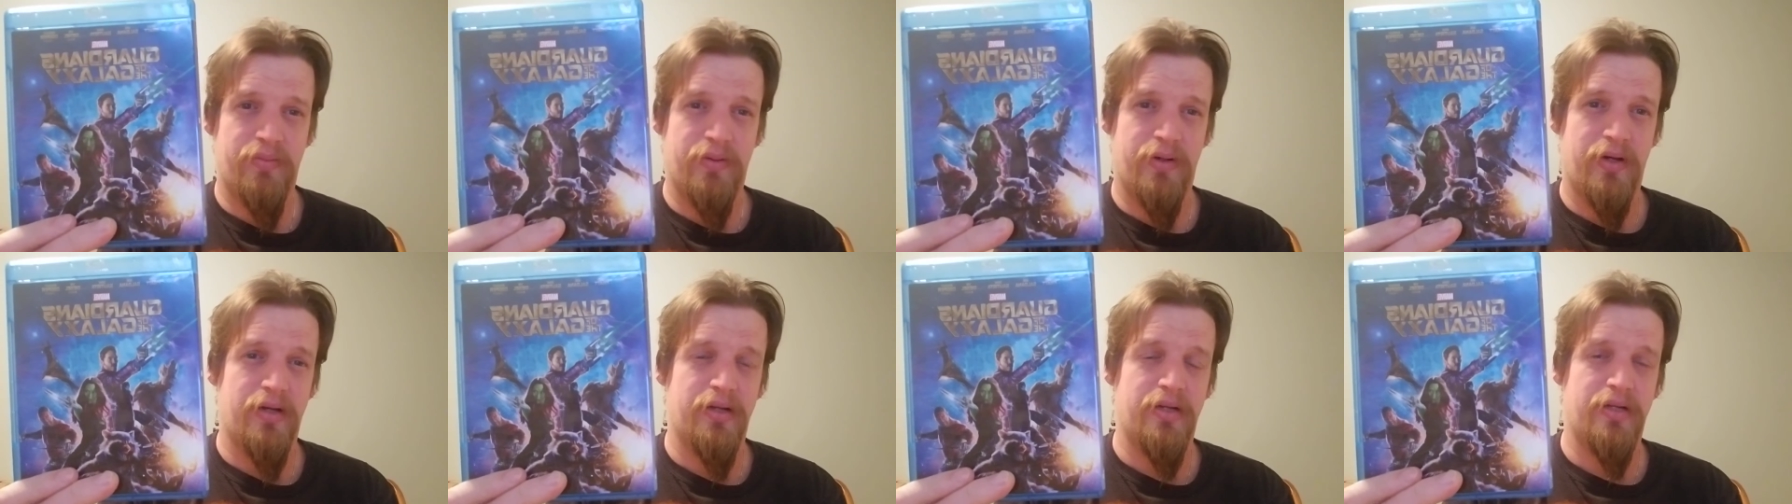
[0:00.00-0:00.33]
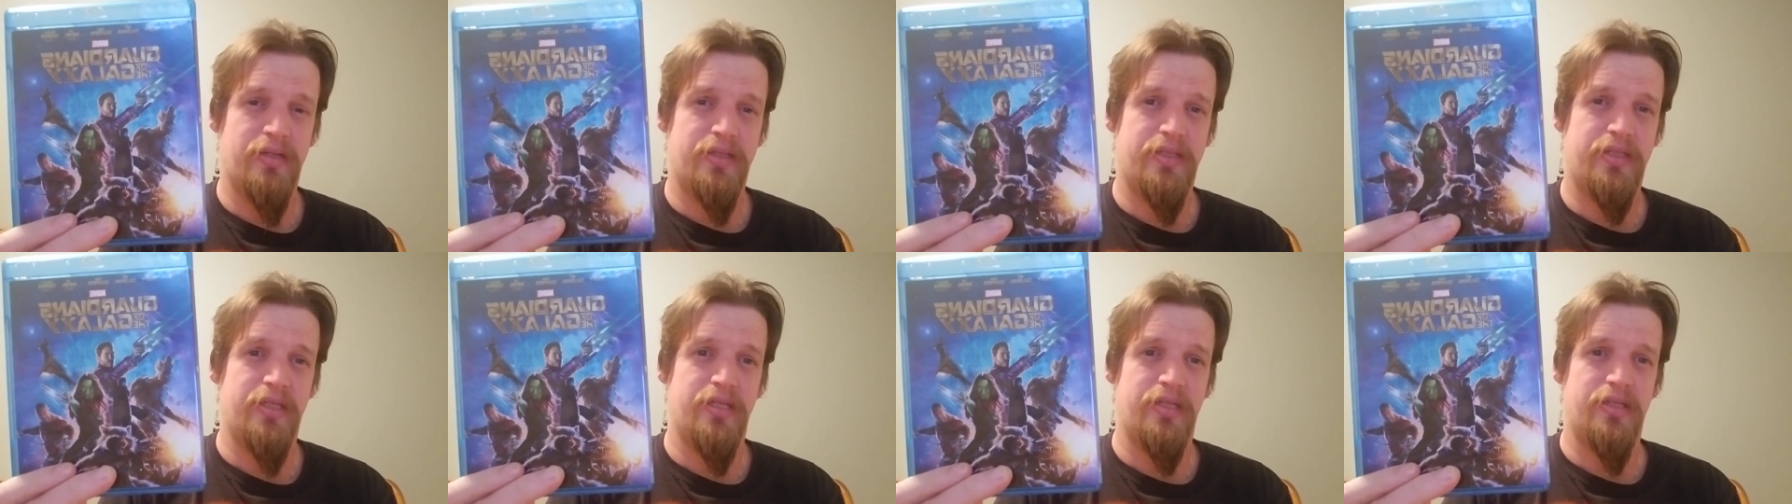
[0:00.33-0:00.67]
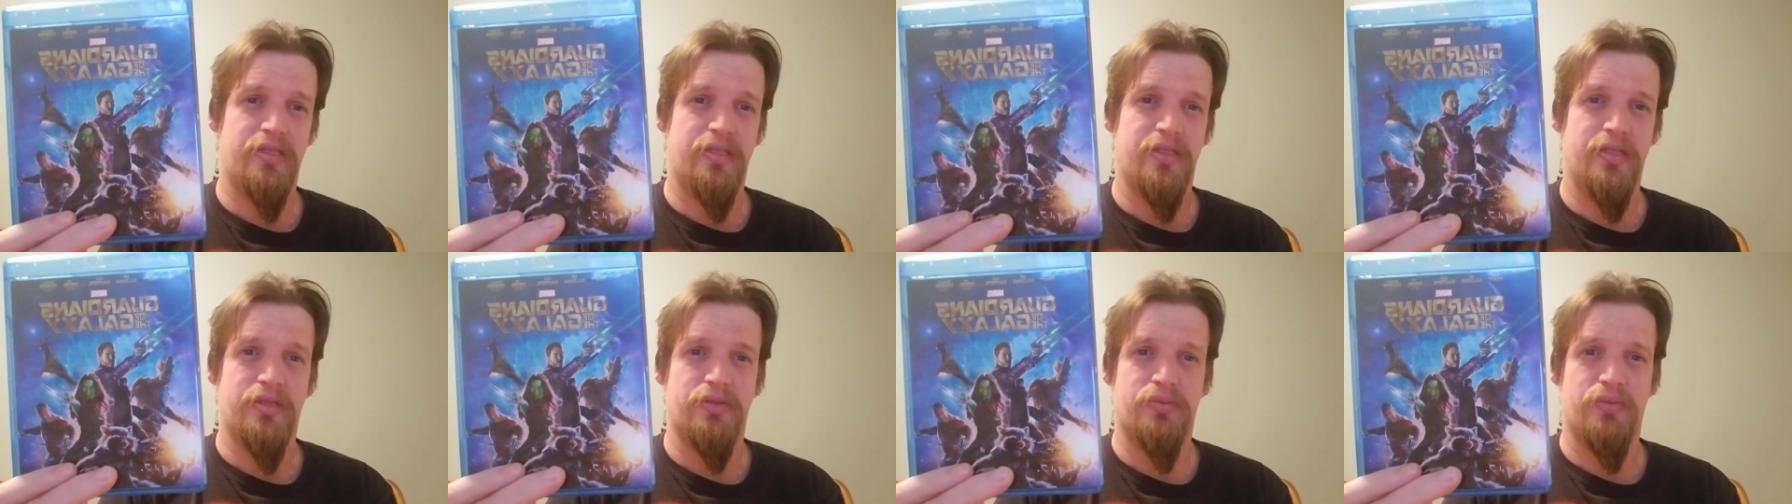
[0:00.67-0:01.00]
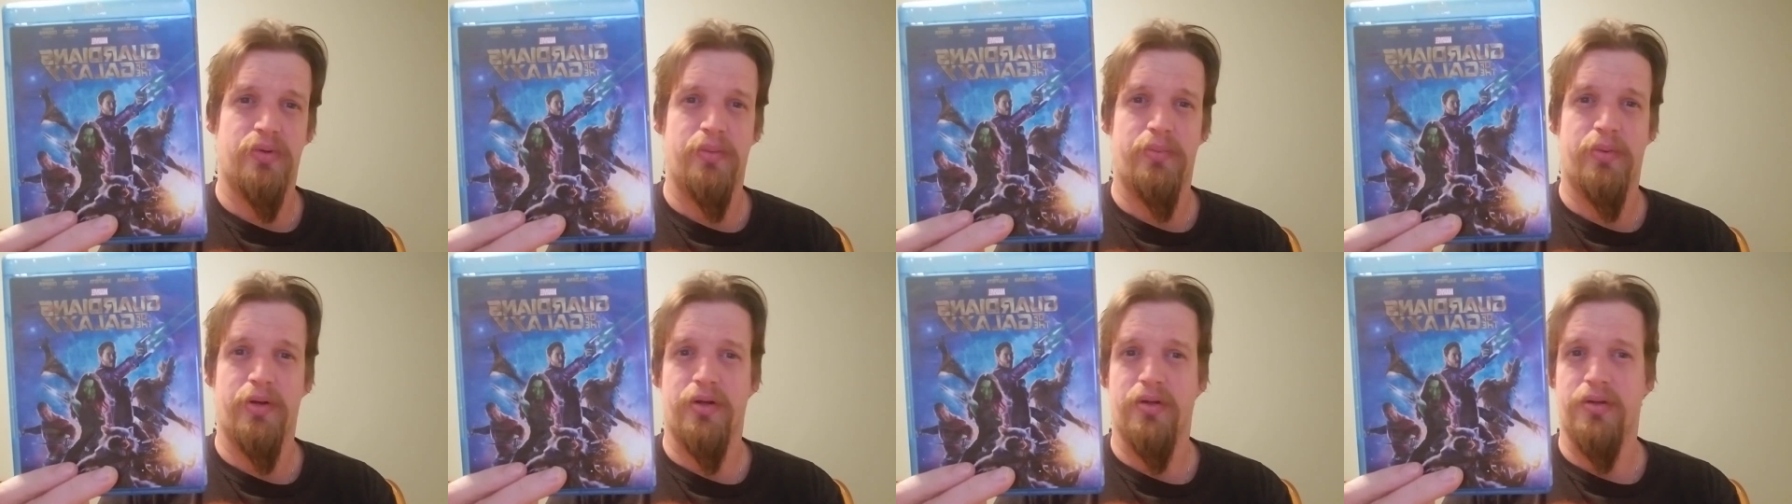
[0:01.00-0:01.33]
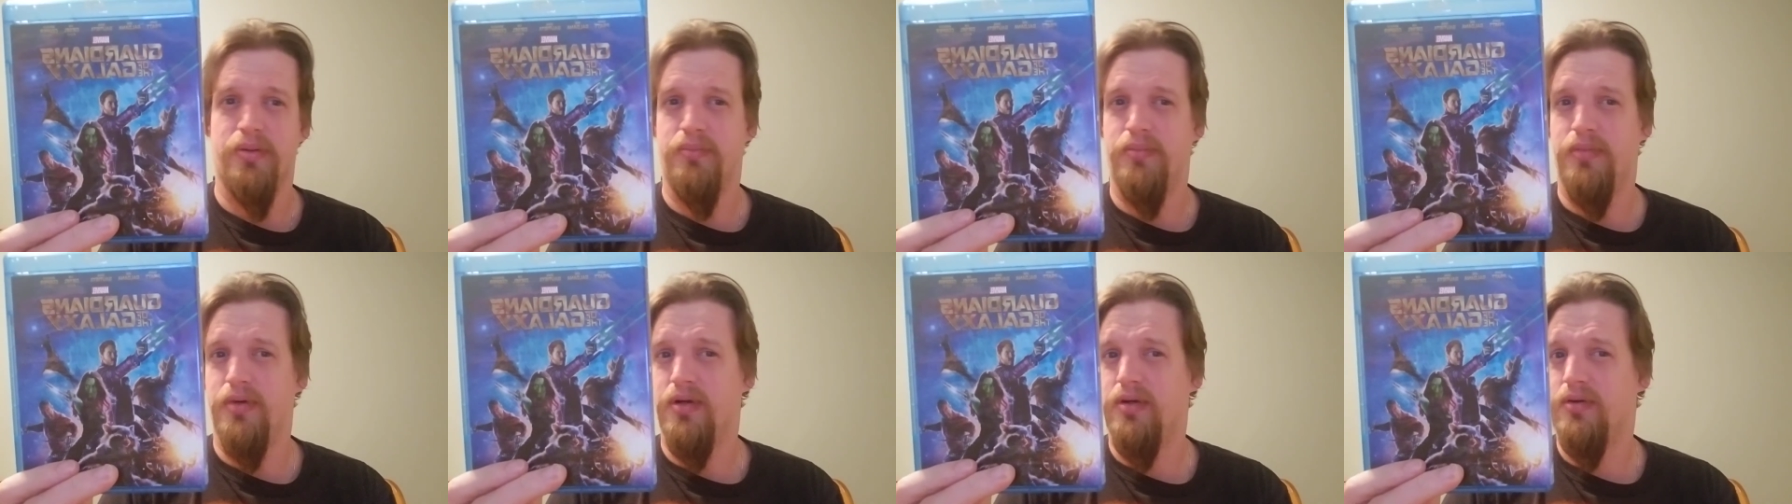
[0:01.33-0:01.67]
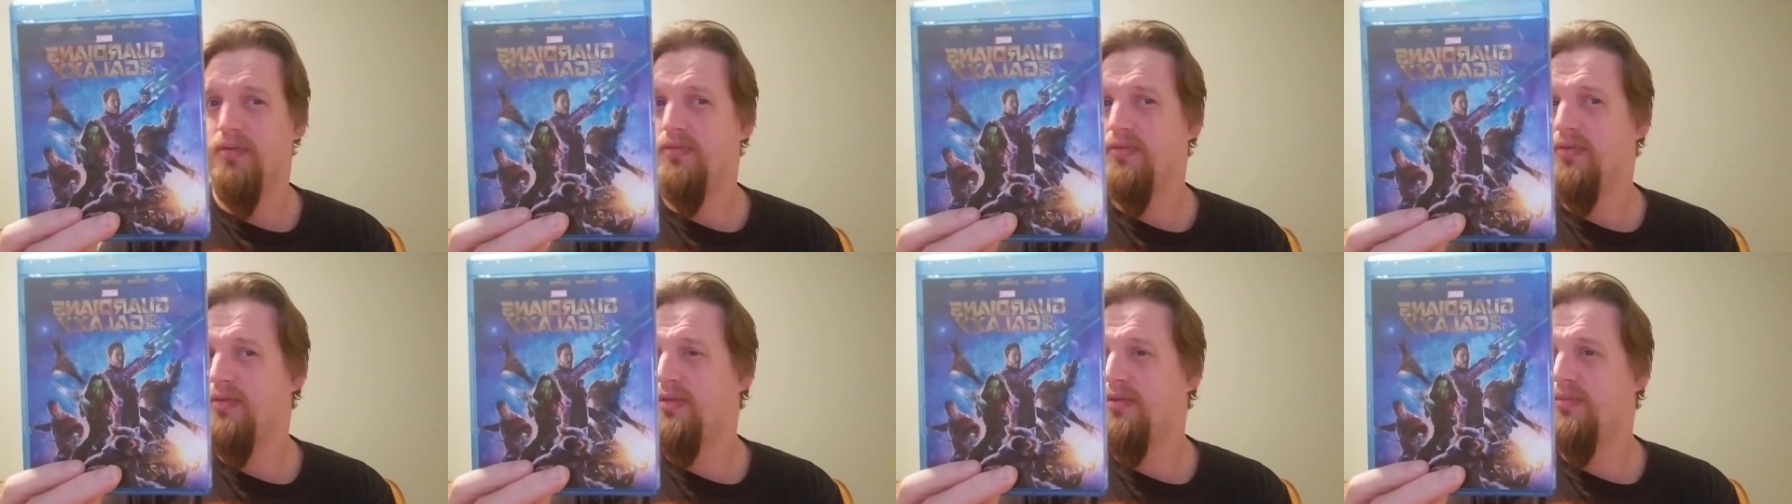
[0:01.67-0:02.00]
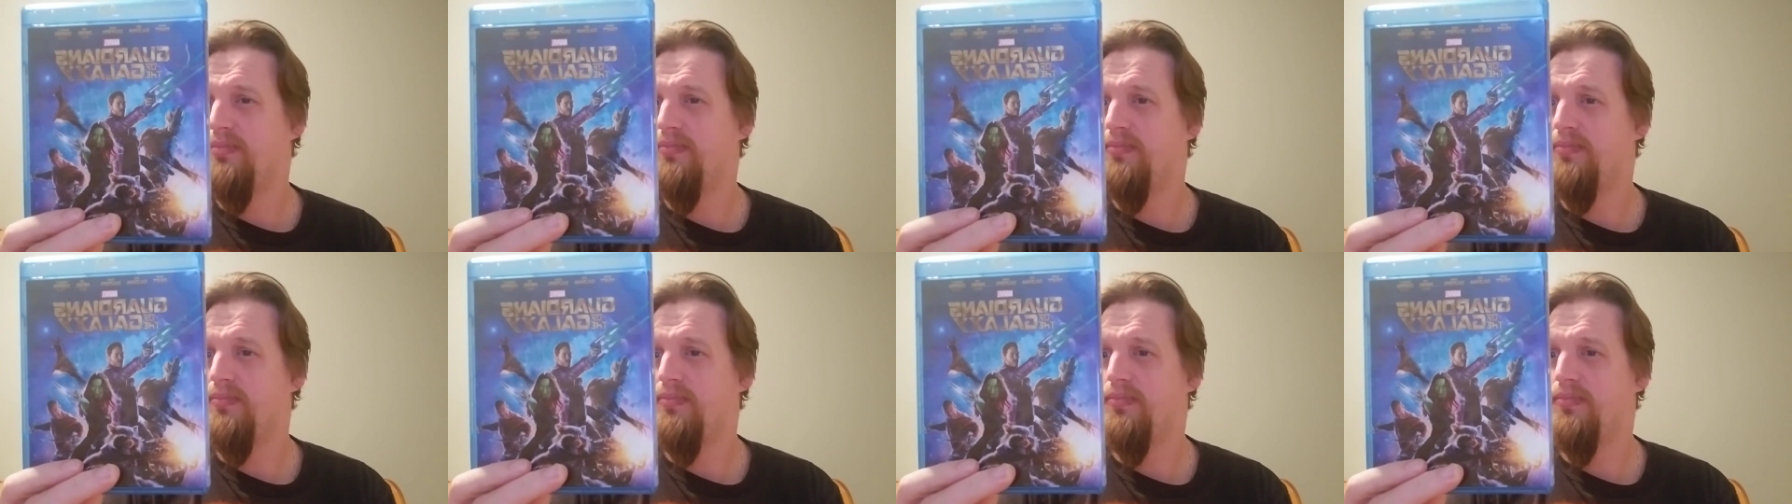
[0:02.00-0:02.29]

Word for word: but DC's way better than Marvel.